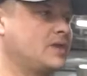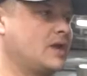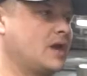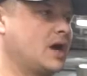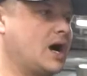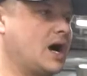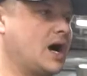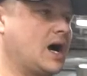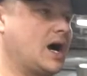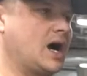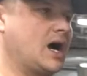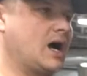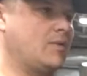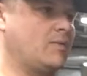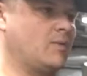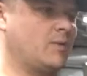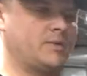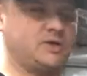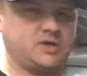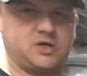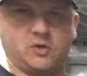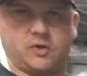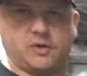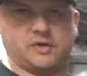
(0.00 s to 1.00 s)
and what
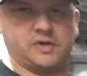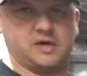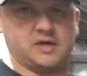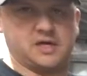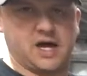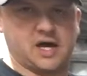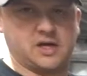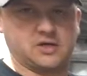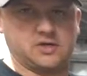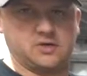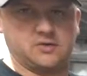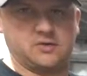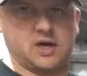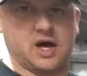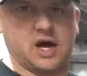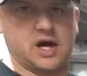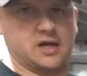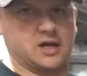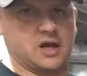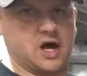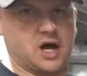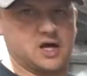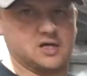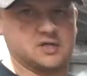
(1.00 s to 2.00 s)
we do with the Tech 2
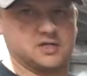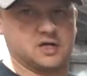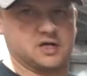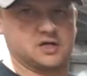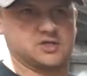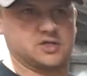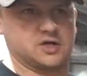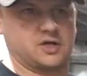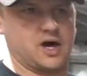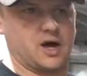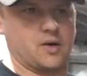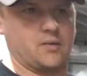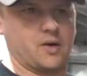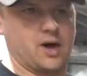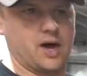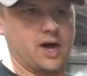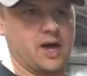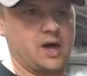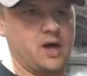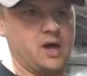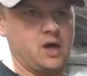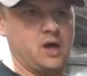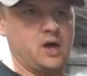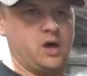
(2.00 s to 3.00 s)
diagnostics. So that
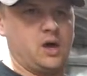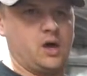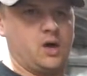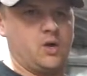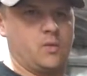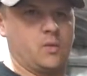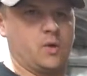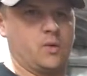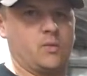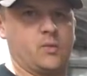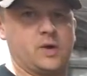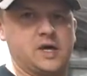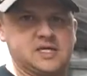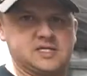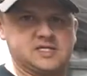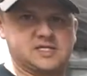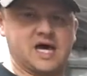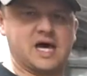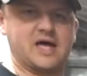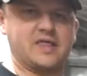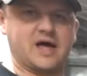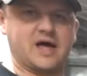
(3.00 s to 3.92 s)
way, when we say